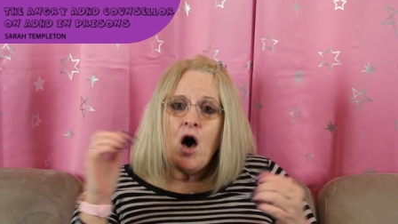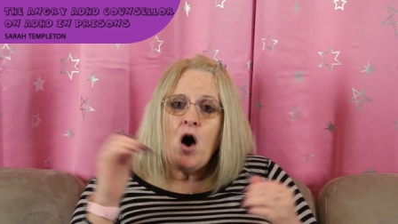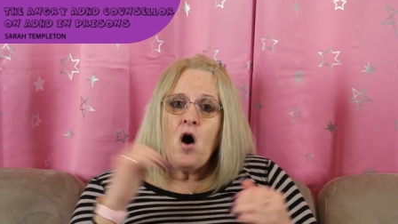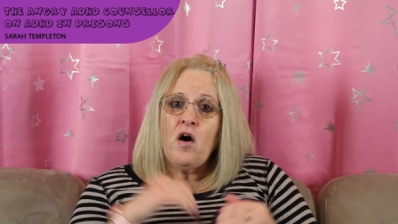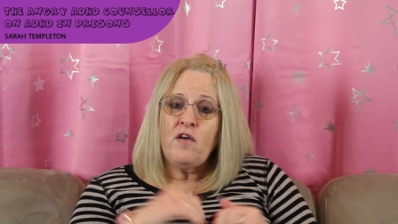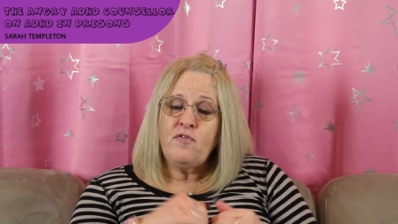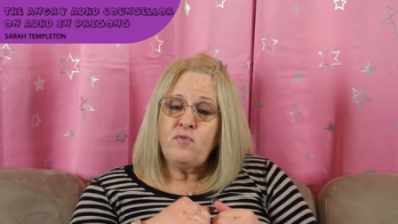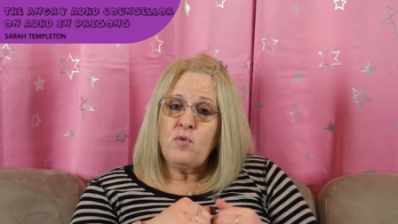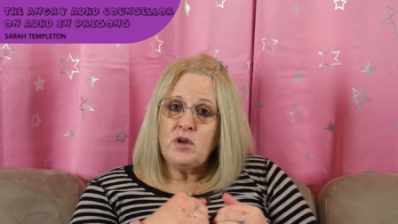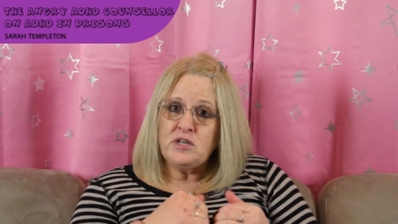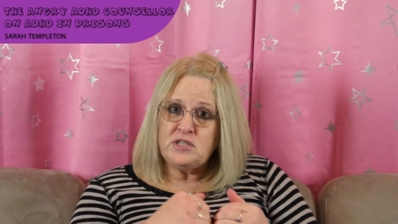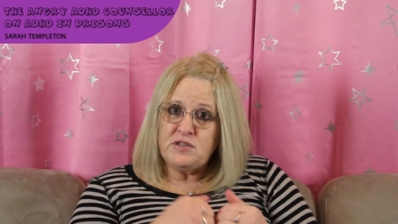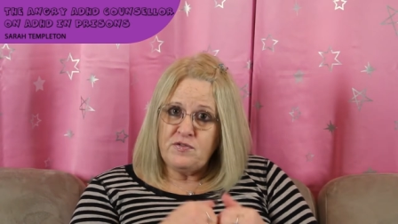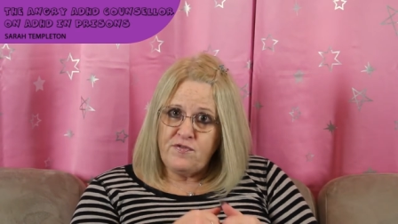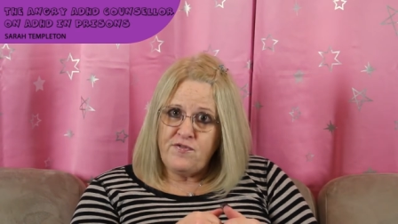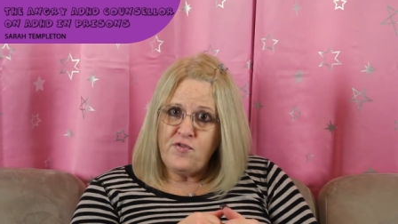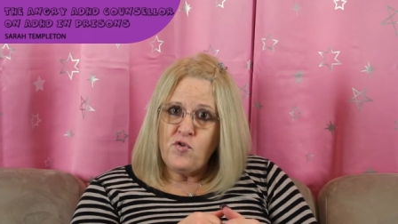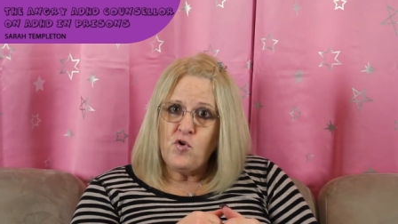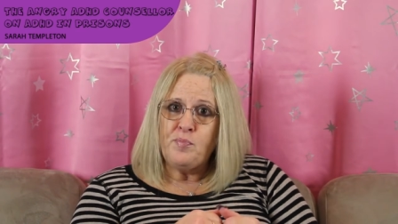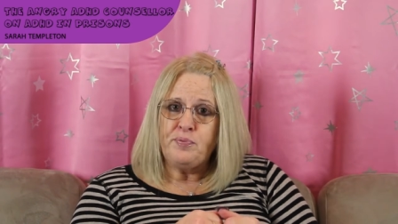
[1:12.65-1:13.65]
I've worked
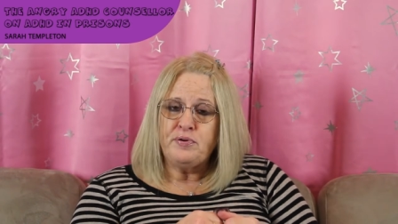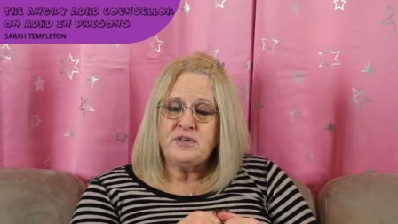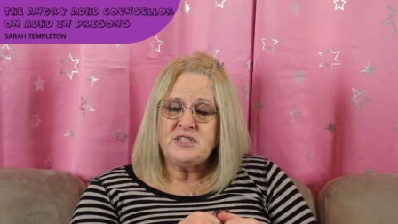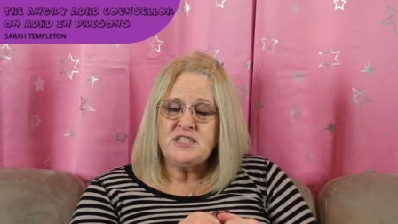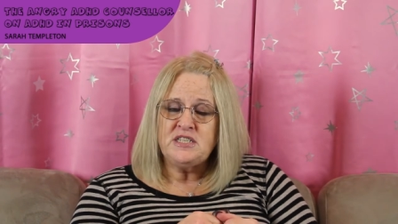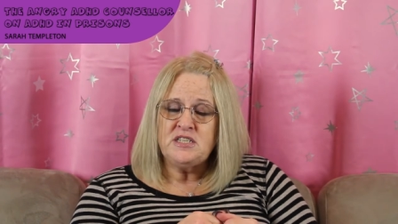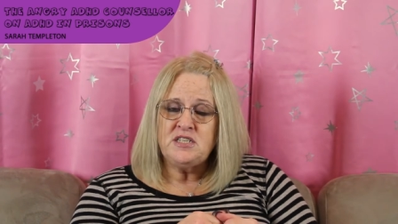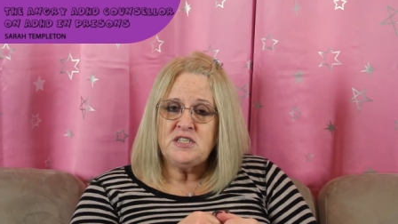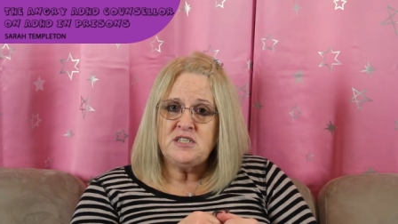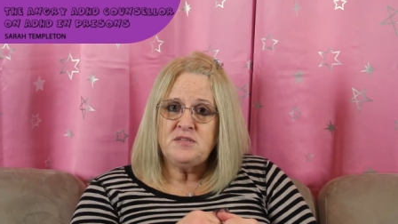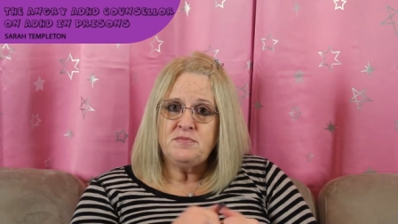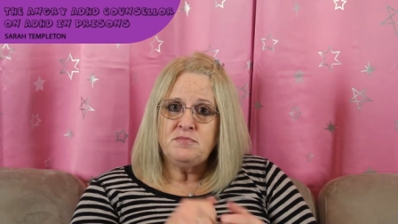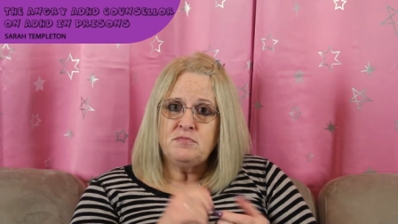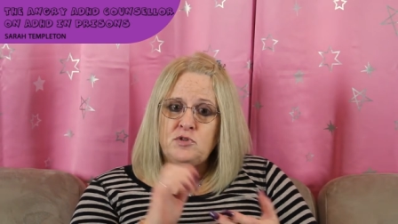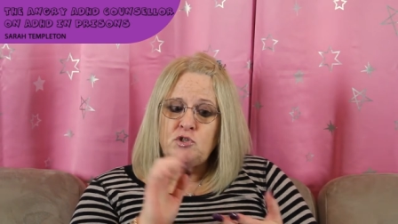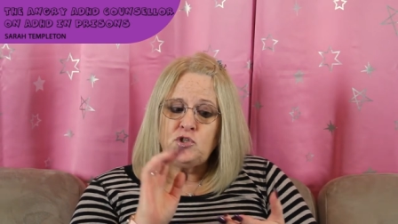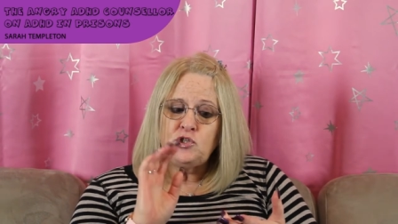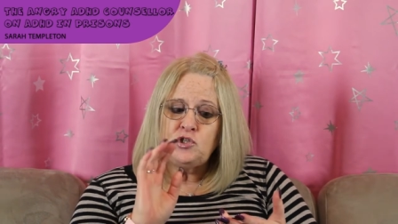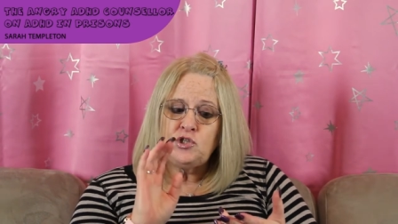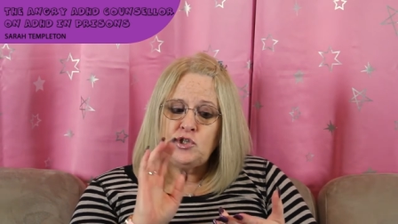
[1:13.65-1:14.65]
in four prisons,
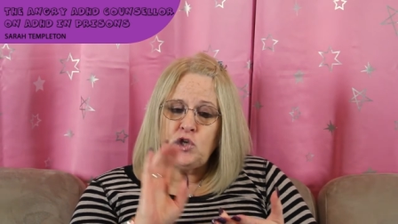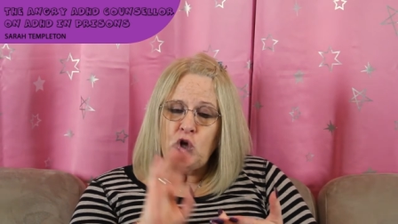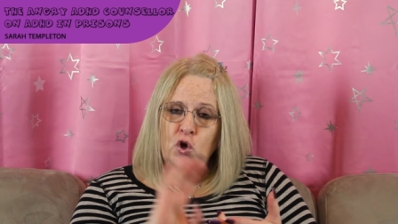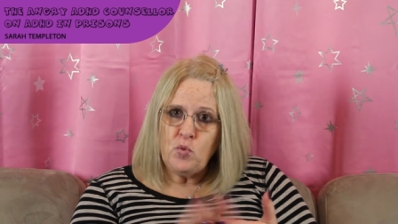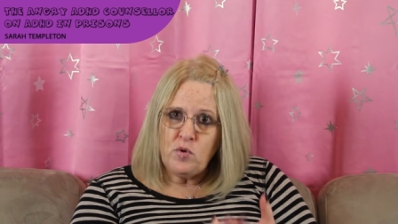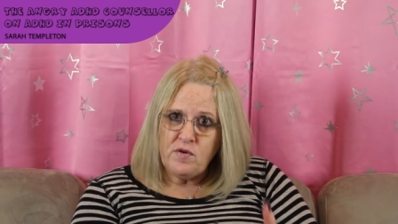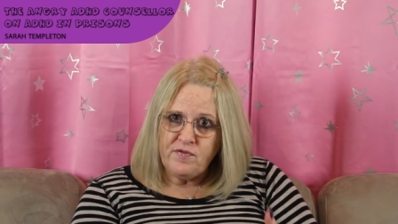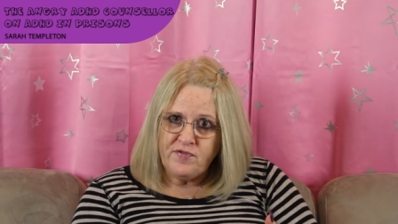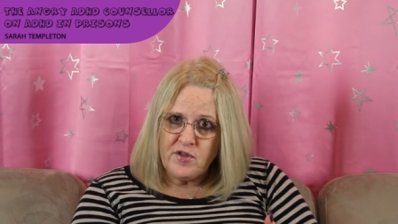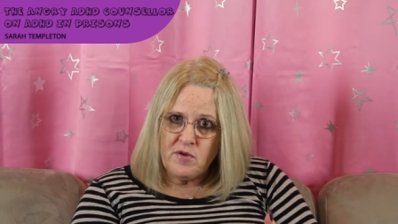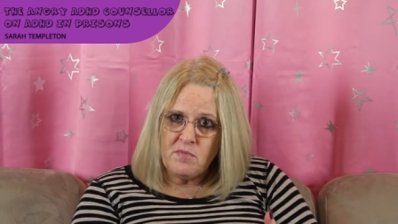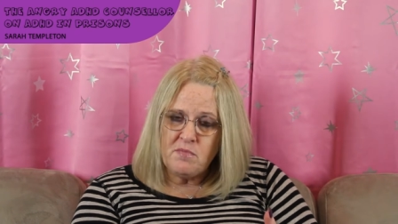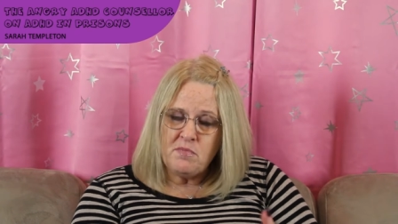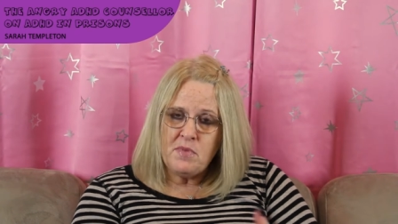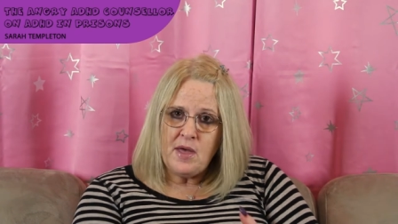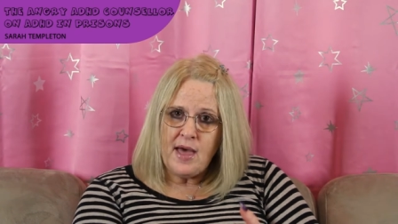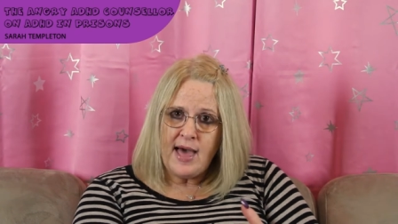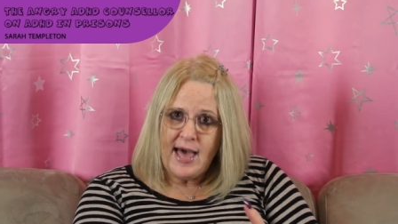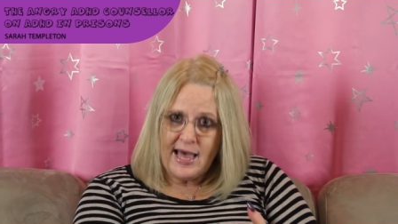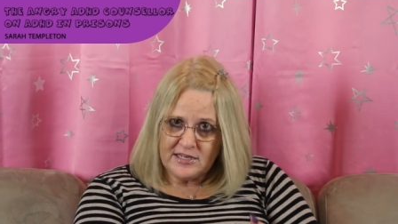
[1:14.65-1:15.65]
two of
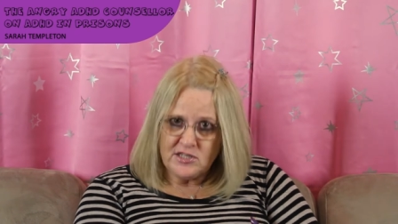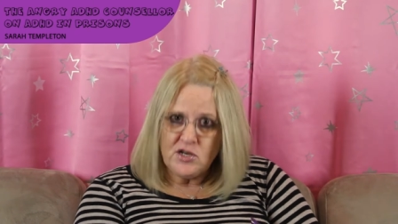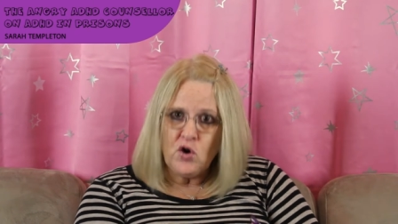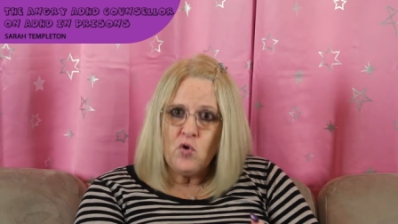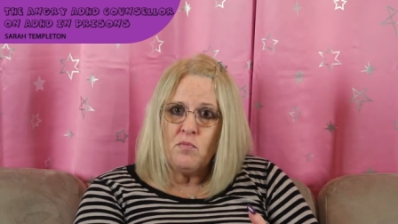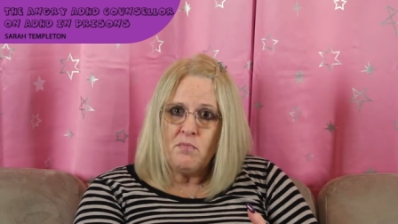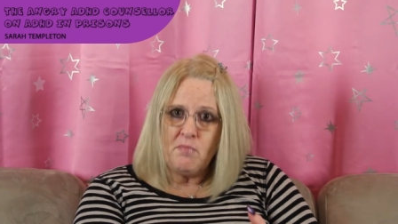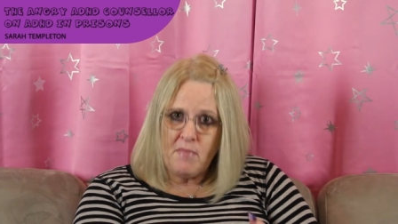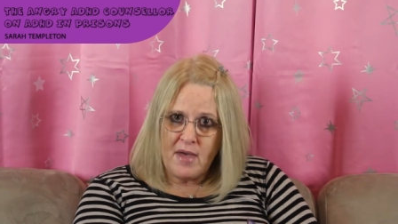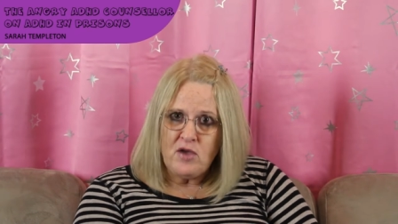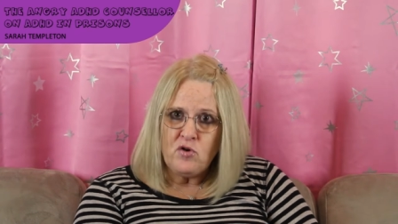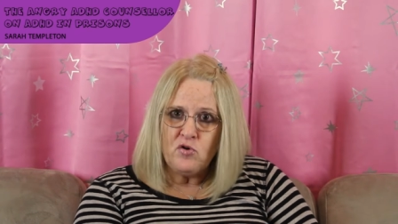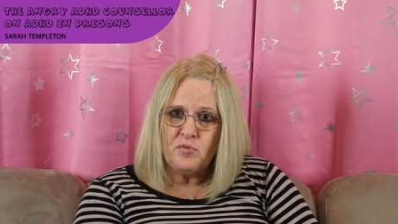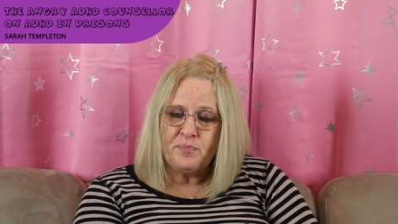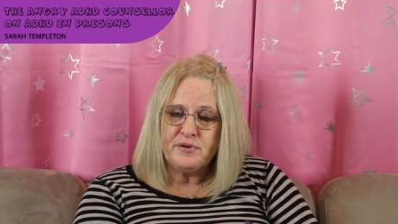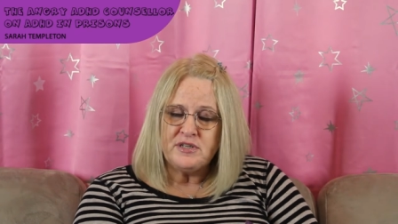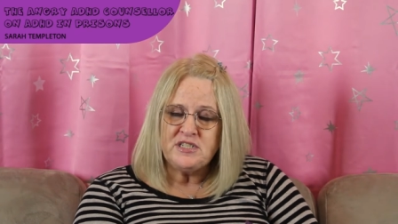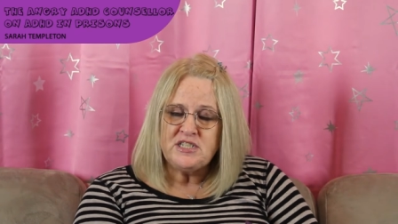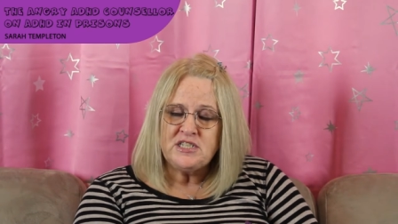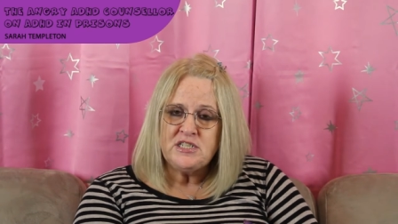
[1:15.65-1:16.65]
them adult male
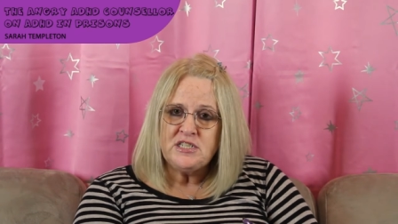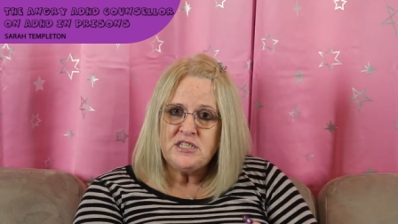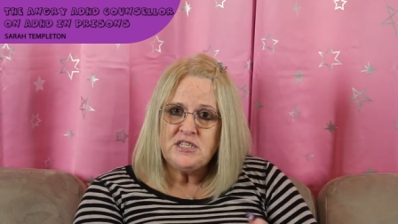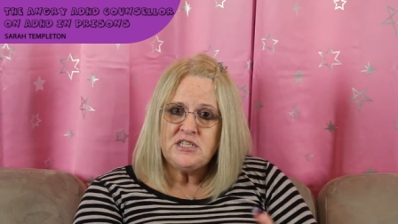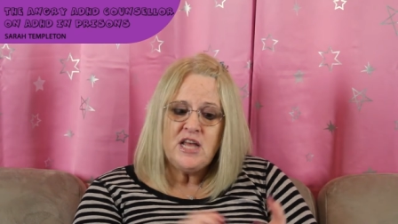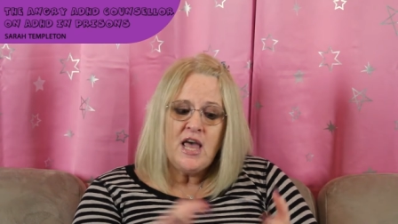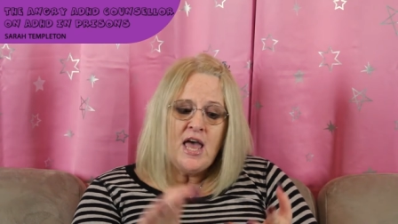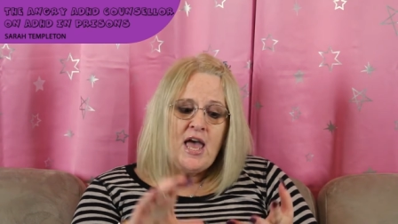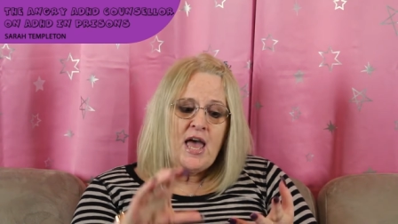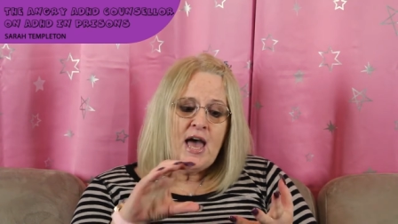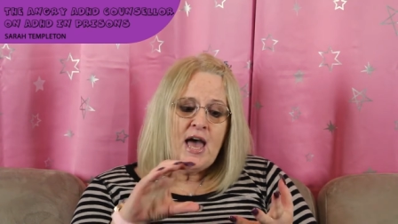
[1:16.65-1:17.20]
prisons,